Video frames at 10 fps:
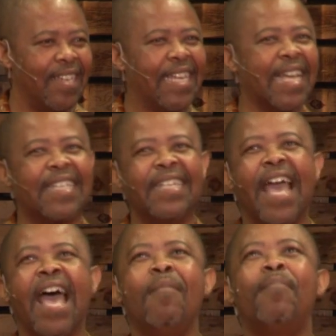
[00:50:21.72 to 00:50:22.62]
Doesn't
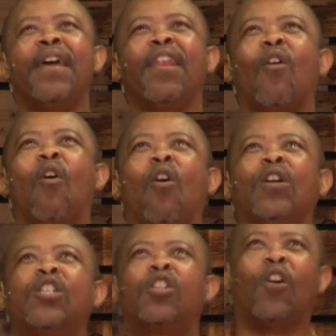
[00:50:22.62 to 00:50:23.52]
happen
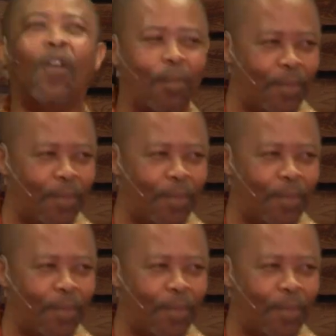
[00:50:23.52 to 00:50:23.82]
on top.